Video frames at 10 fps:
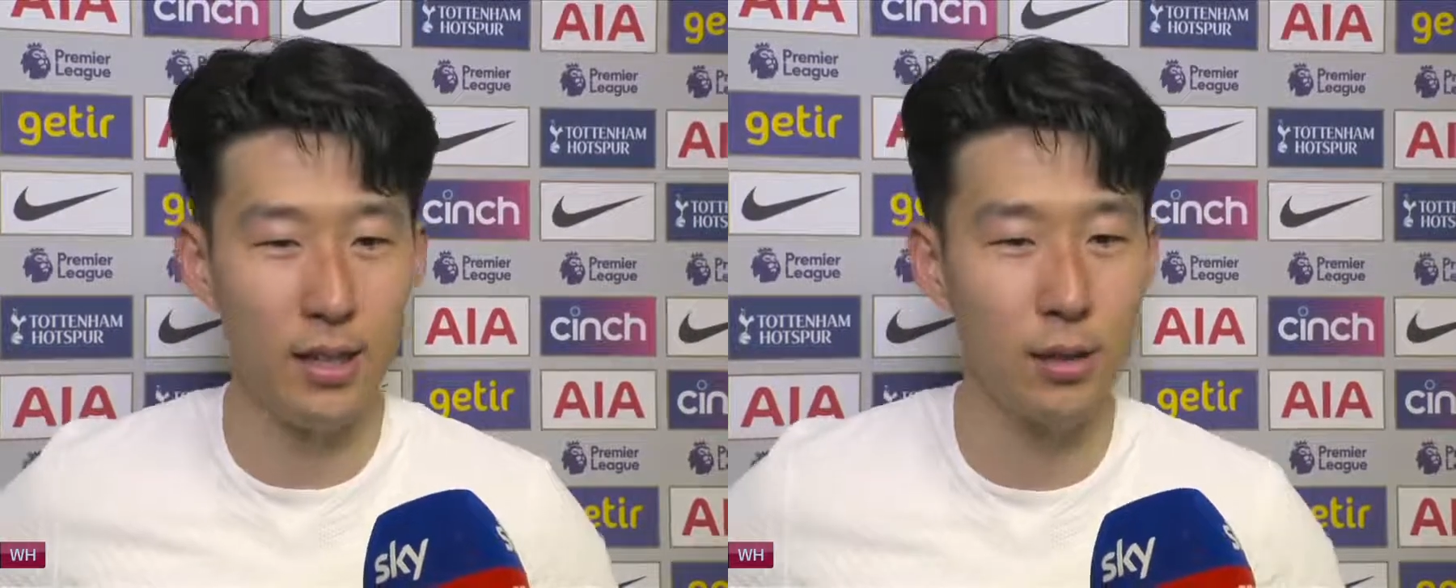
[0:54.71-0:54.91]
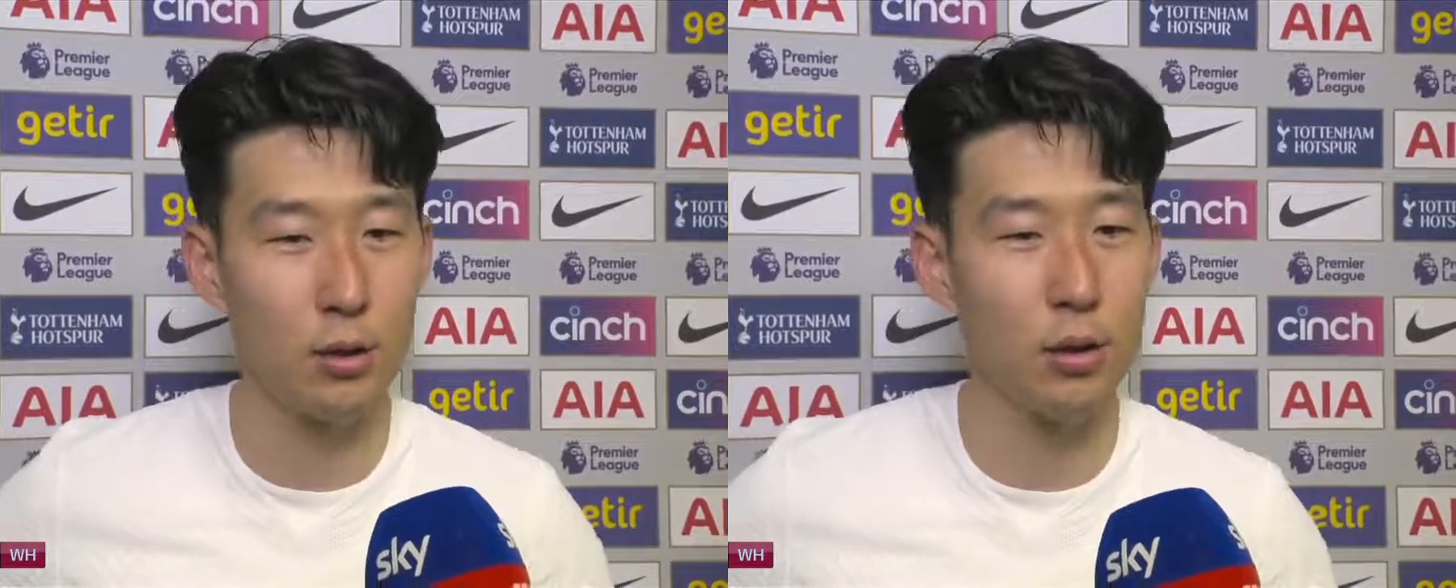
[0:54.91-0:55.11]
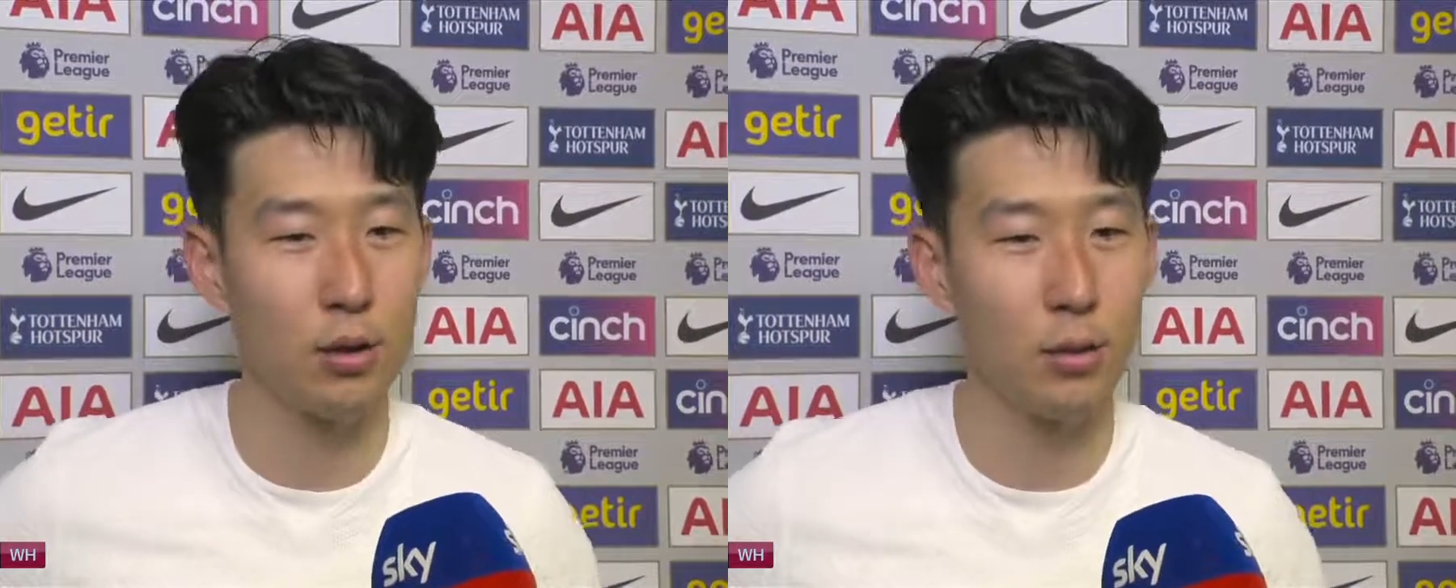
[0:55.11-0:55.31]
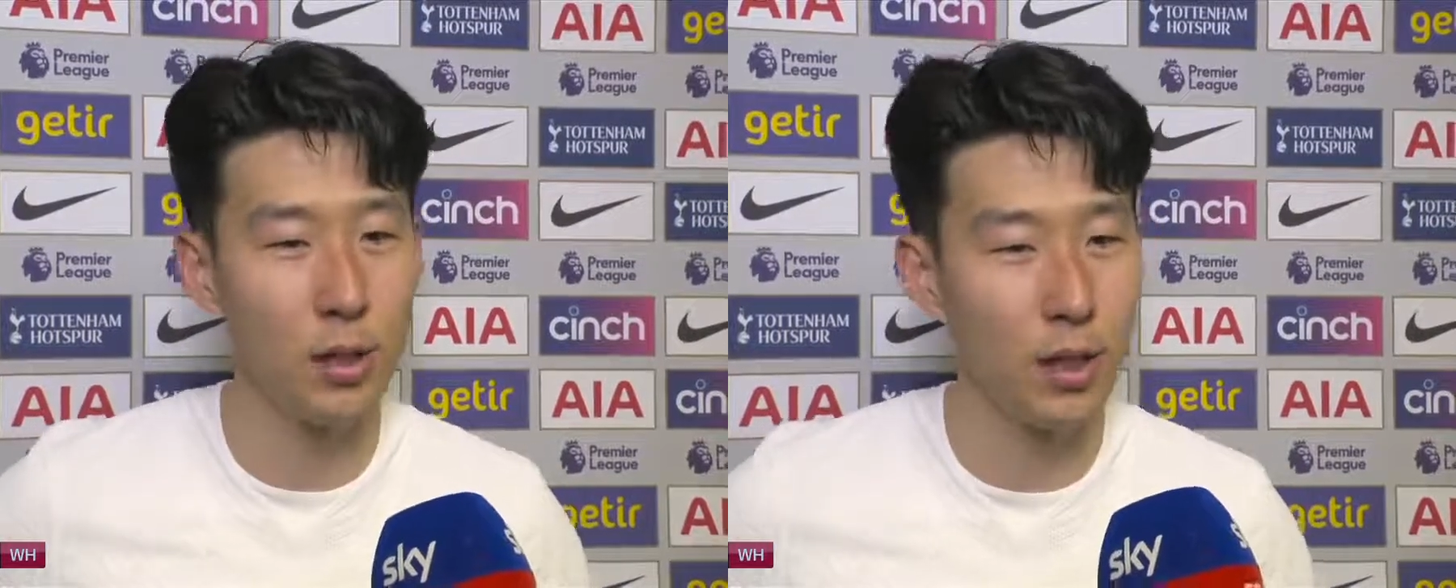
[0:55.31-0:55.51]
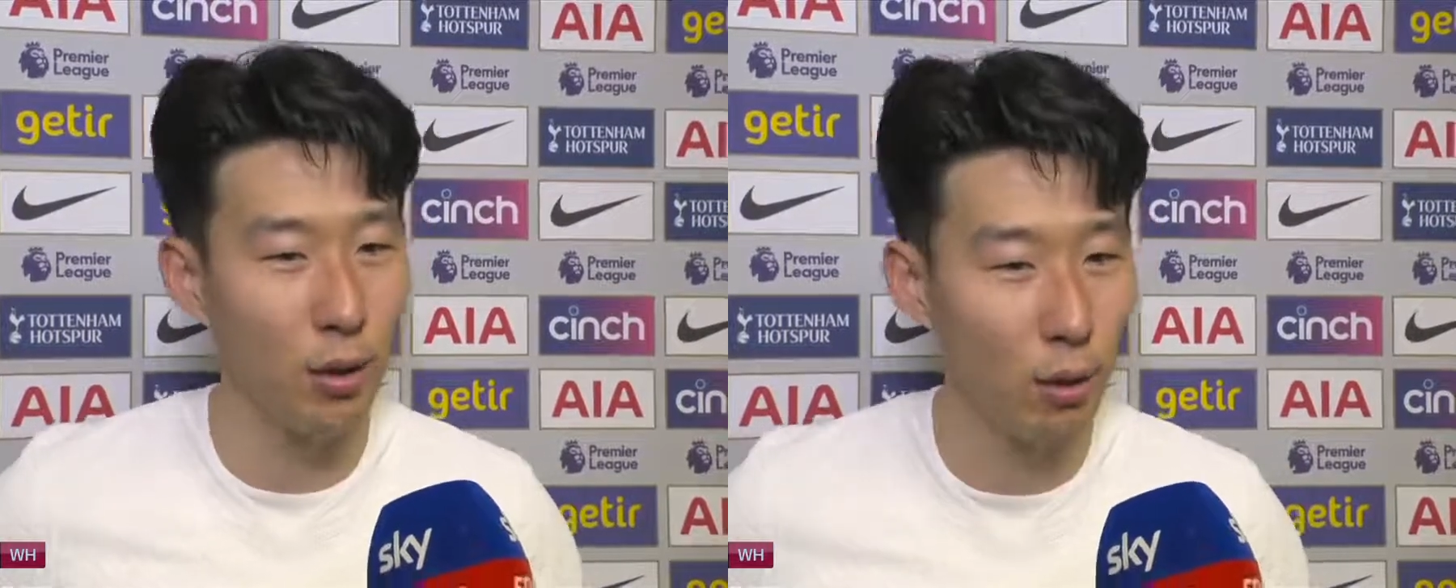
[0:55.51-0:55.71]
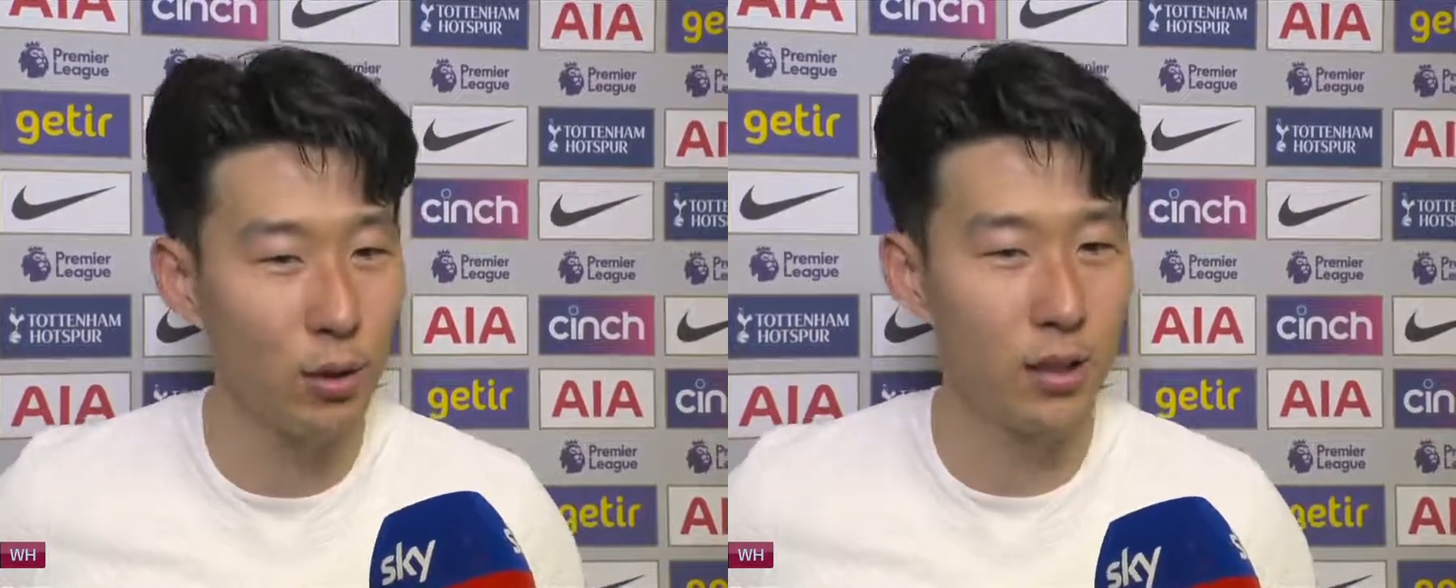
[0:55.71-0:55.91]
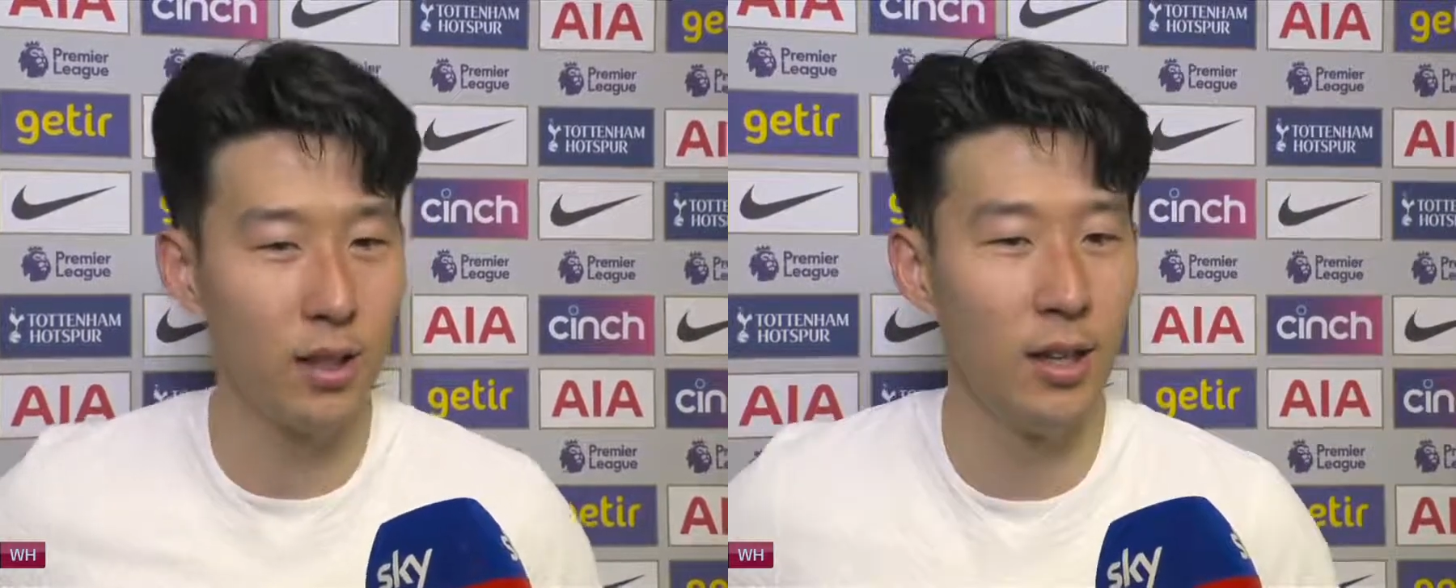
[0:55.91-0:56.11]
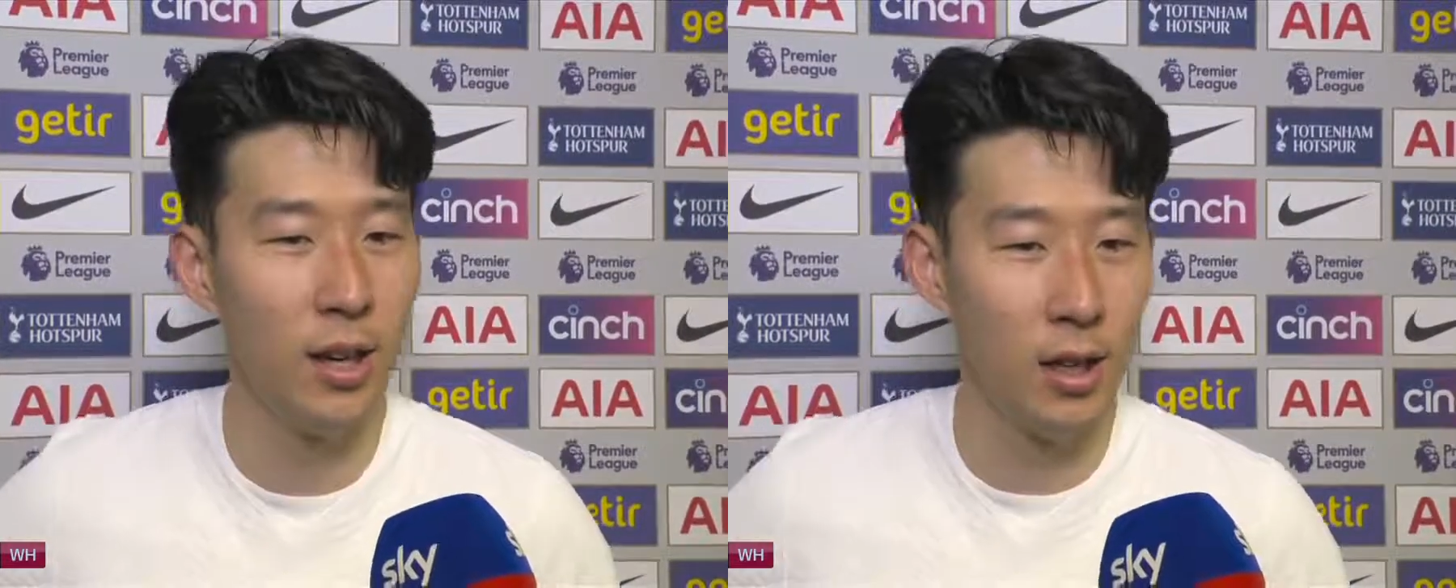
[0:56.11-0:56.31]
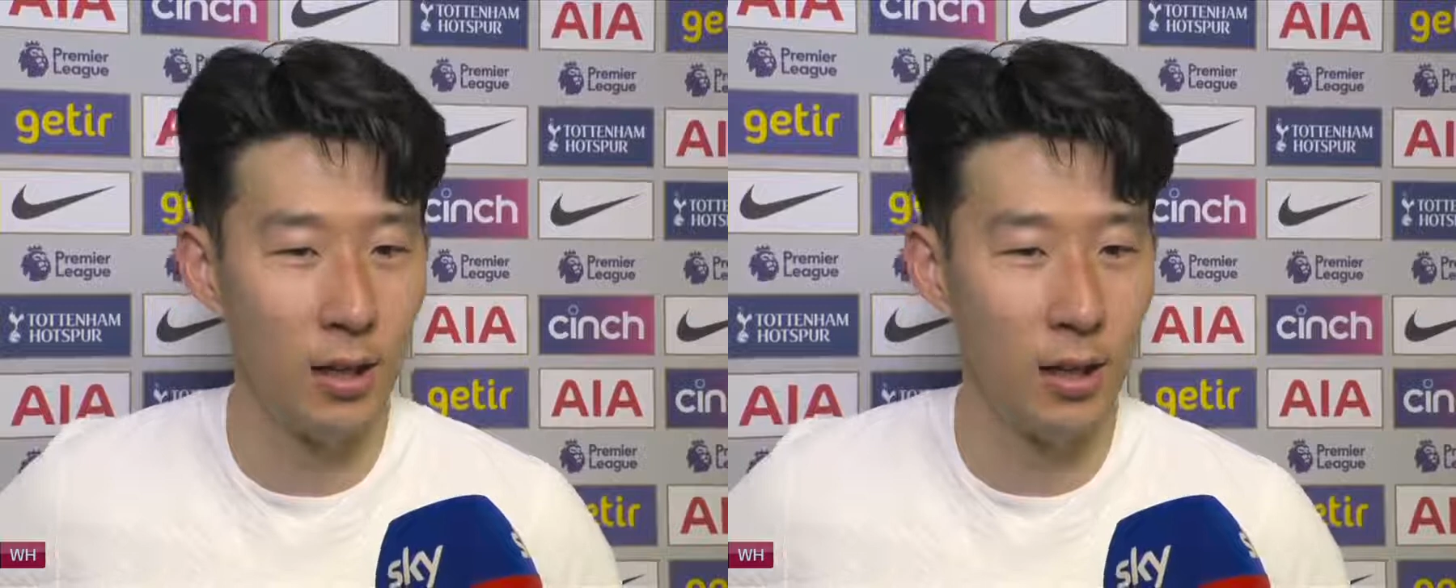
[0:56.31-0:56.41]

he scored so many goals and